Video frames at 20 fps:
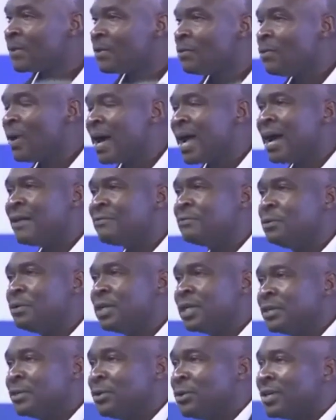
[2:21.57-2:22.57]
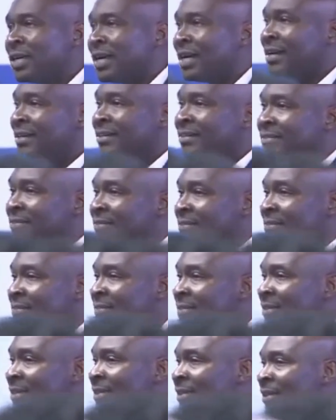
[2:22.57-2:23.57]
Why have you ignored her?
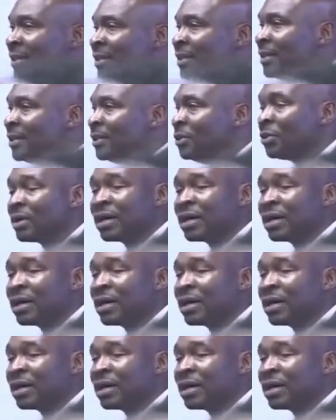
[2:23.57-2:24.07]
You